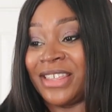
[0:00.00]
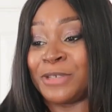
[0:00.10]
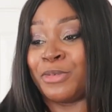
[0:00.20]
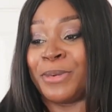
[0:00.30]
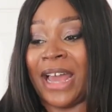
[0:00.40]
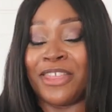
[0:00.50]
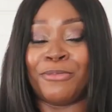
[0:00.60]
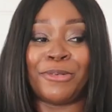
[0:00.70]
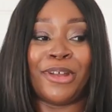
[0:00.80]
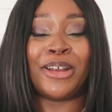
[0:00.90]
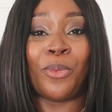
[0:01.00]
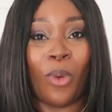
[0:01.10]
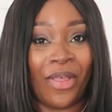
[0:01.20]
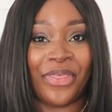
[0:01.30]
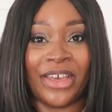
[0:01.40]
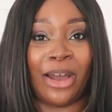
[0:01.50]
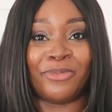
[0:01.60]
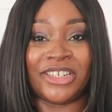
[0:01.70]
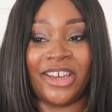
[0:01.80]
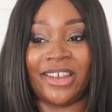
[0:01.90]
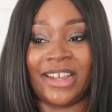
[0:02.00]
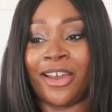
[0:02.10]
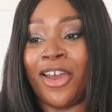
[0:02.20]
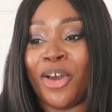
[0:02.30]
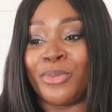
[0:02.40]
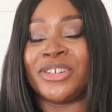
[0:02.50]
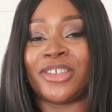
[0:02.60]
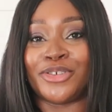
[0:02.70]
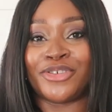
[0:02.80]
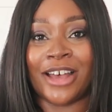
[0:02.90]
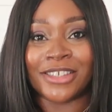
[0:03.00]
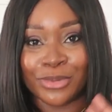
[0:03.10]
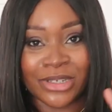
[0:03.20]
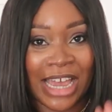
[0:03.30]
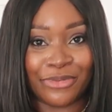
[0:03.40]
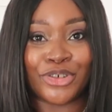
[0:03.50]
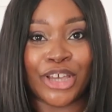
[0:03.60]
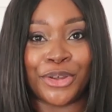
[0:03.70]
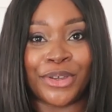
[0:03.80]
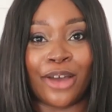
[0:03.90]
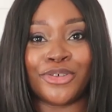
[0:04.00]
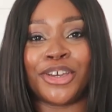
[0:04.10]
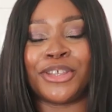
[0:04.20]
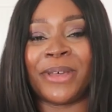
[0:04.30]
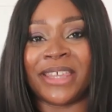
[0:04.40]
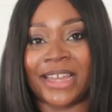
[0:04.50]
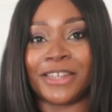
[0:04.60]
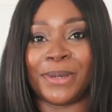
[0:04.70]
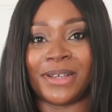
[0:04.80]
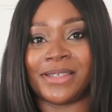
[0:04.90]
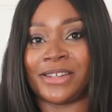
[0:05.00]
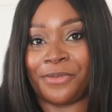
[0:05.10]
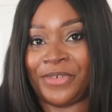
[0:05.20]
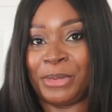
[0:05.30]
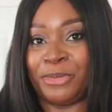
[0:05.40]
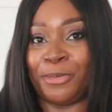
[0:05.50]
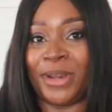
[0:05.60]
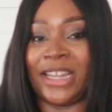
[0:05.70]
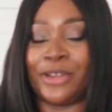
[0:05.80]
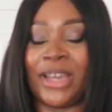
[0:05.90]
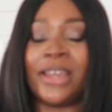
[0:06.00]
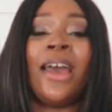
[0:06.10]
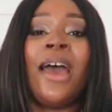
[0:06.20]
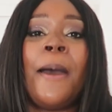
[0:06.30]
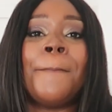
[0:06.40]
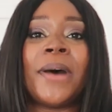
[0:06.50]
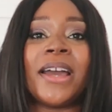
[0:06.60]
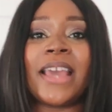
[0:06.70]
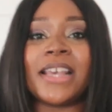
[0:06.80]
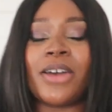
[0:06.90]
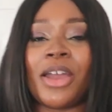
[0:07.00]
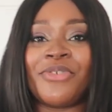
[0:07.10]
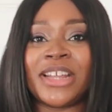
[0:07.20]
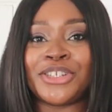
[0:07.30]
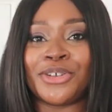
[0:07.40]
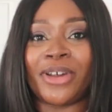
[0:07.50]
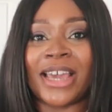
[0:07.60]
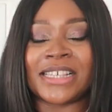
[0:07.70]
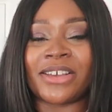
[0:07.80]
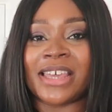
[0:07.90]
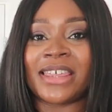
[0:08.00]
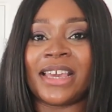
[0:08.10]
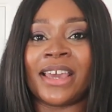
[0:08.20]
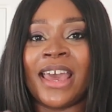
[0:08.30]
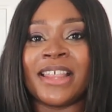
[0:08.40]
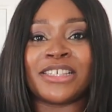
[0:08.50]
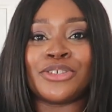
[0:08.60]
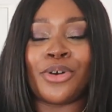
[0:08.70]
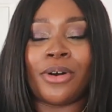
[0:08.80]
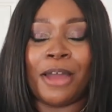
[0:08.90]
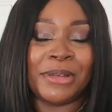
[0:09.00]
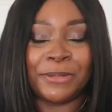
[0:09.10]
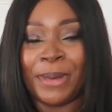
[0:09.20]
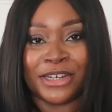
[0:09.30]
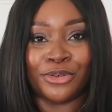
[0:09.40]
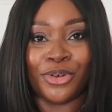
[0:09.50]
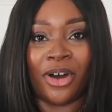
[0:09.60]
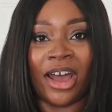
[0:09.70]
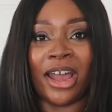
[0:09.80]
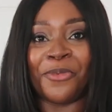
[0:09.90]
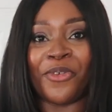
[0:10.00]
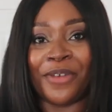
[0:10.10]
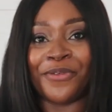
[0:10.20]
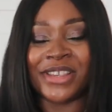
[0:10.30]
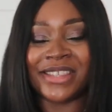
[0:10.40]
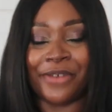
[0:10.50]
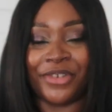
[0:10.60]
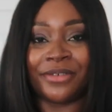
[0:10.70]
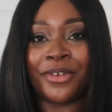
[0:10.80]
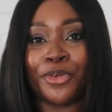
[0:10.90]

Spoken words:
think there's probably at the moment only one thing I'm returning, which are those trousers, which I haven't shown you yet. I'll show you them at the end because they don't fit me properly anyway. But yeah, so I really do like this. I think this is not, I mean, depending on your height, I'm 5'7",